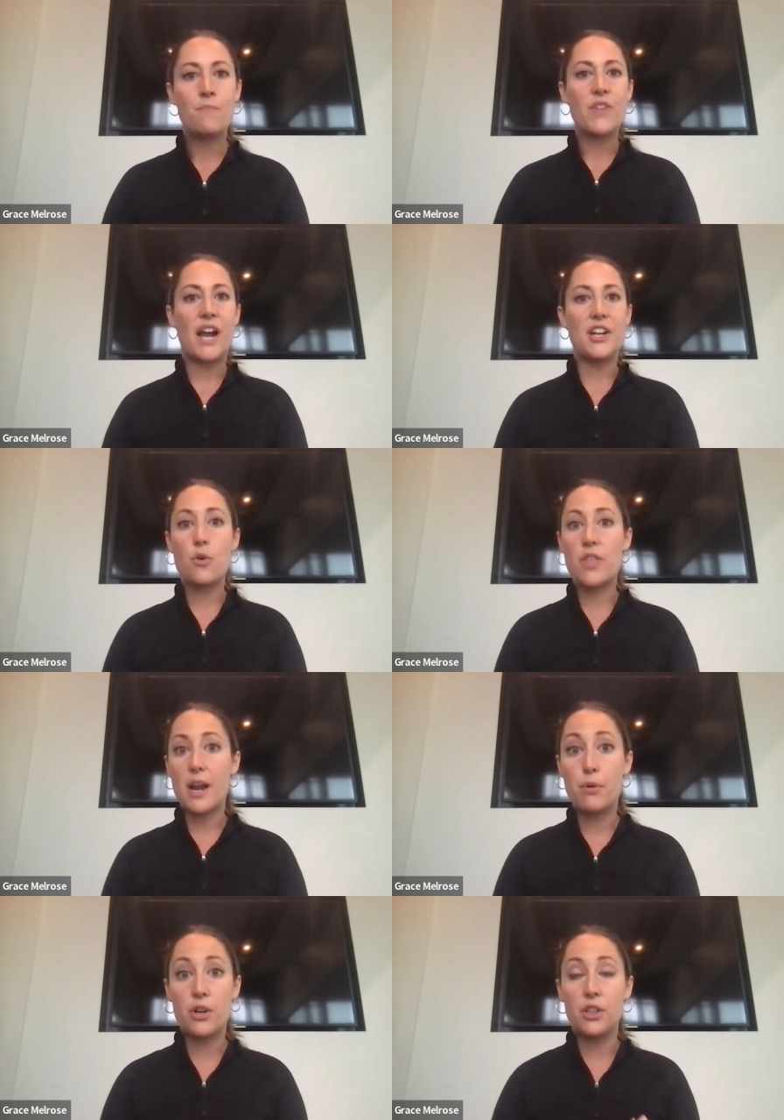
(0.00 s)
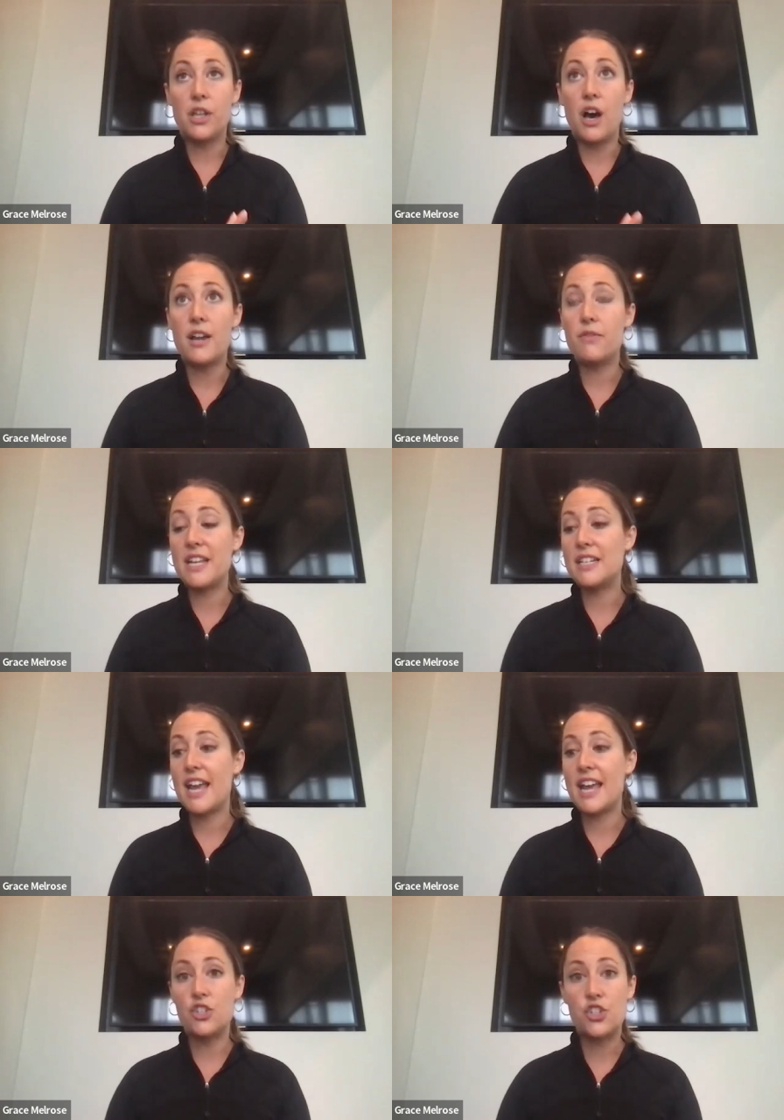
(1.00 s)
I know that I put a lot of
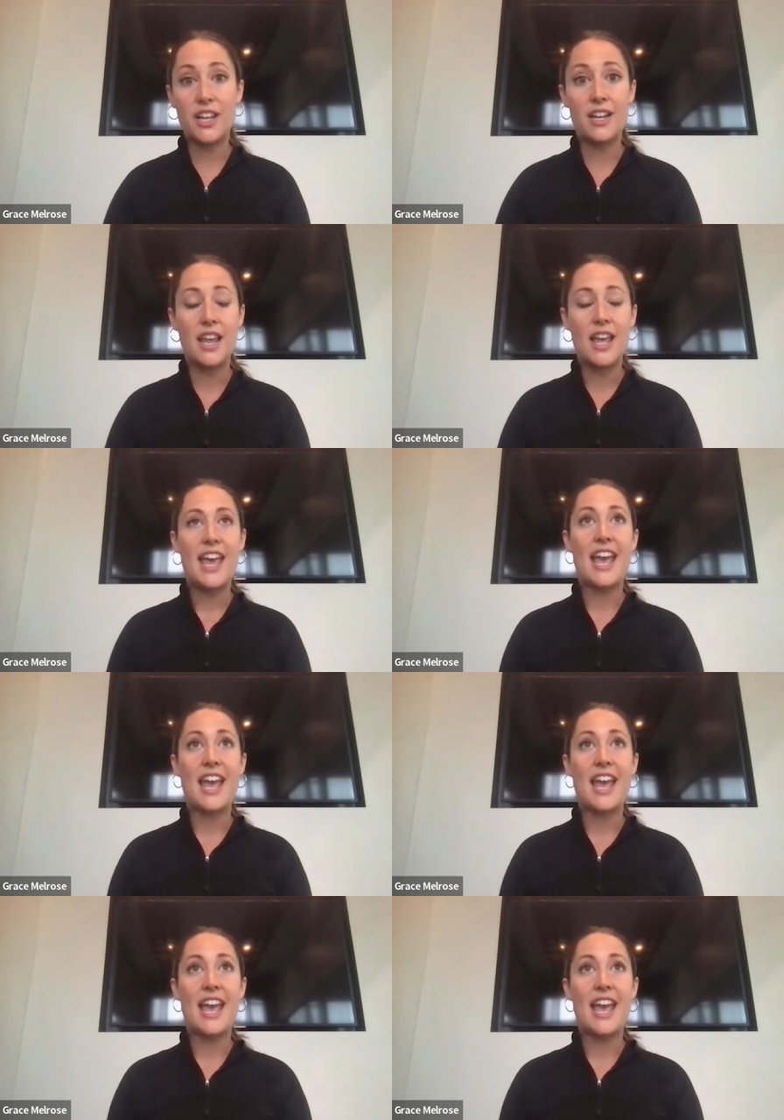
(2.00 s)
intention